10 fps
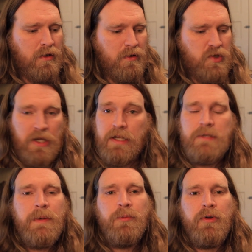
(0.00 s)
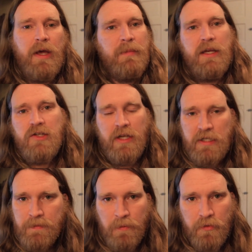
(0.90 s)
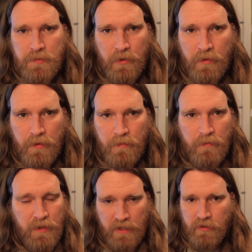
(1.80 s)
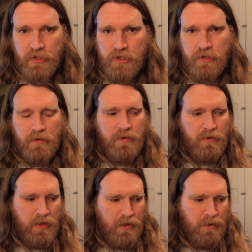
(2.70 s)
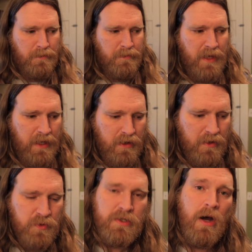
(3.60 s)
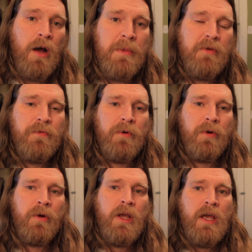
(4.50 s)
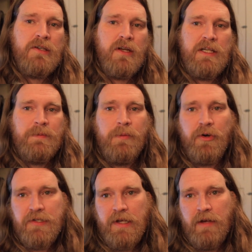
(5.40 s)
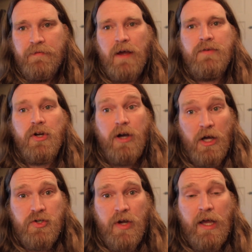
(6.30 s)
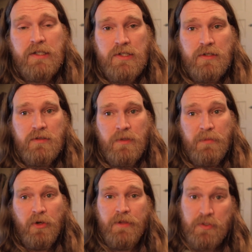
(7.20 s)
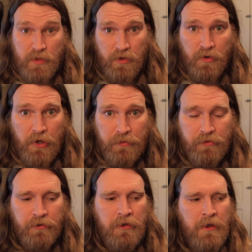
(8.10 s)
Chinese people, not many Chinese people spoke English, and it was common for Chinese people to sign 5-year contracts to build these railroads.